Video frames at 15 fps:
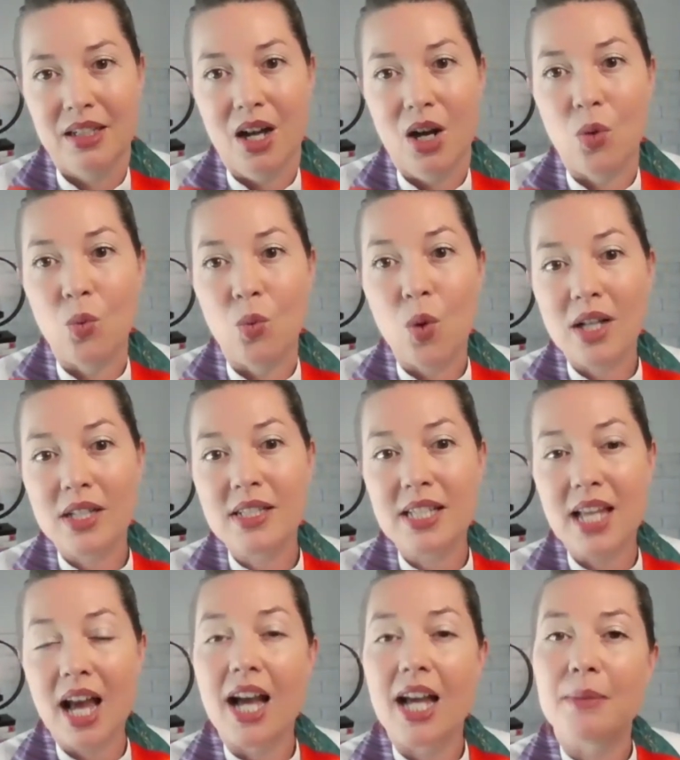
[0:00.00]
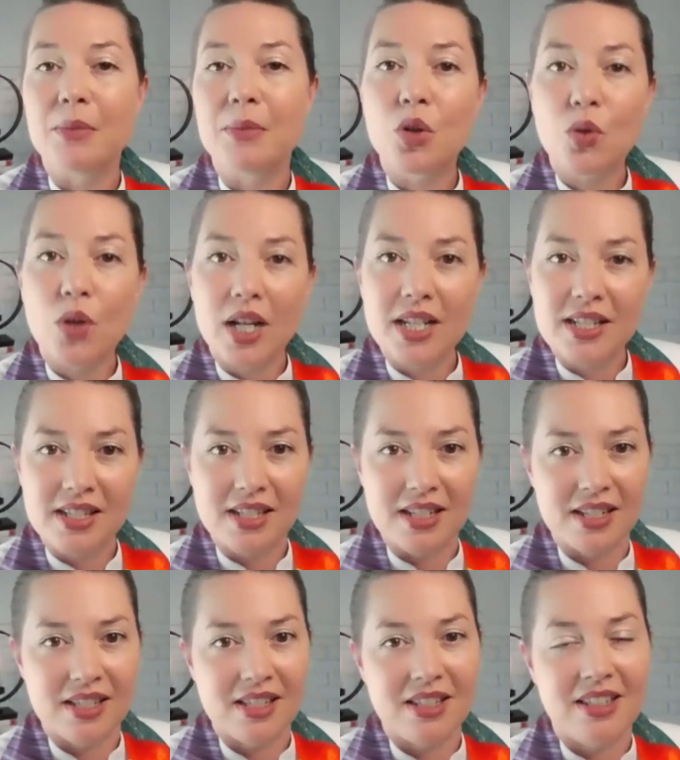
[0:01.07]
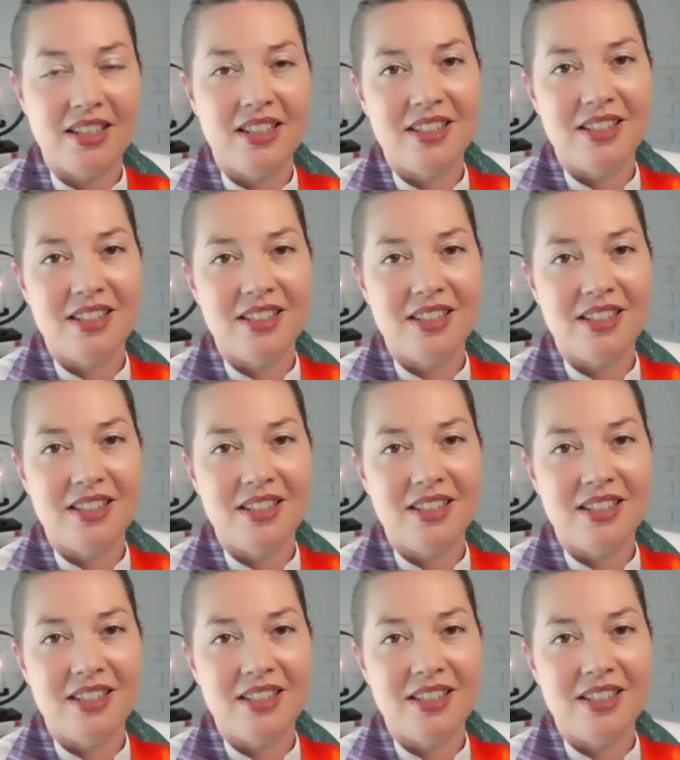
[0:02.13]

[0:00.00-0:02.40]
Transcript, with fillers: A one time crisis